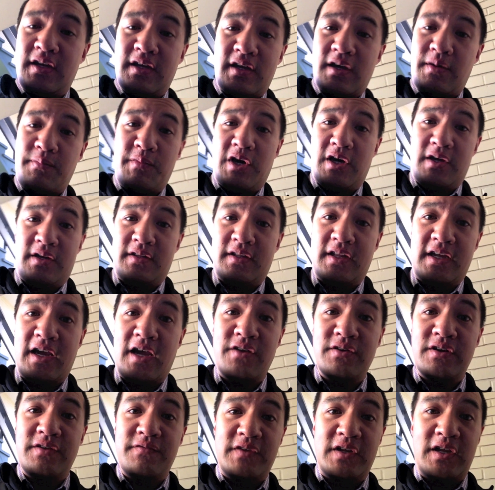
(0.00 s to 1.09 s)
Come on, like I
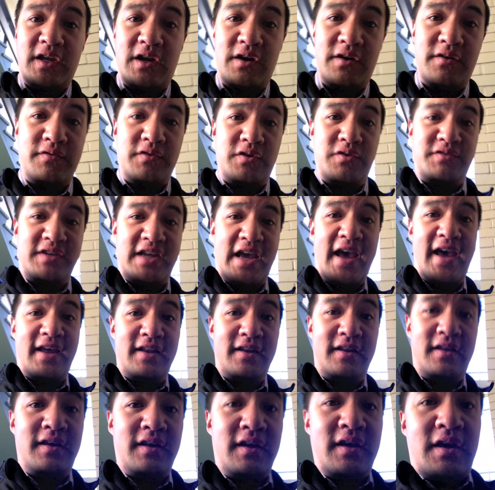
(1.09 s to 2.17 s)
don't even care if your
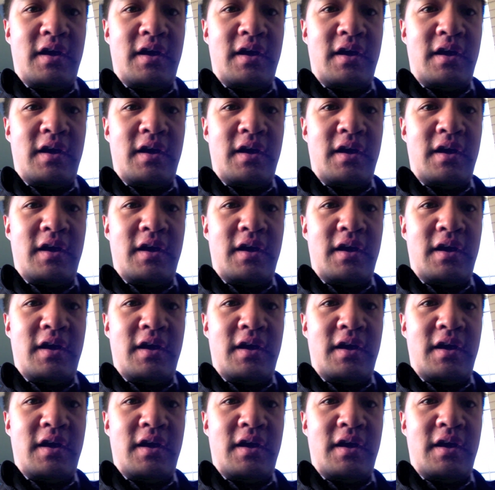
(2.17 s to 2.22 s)
dad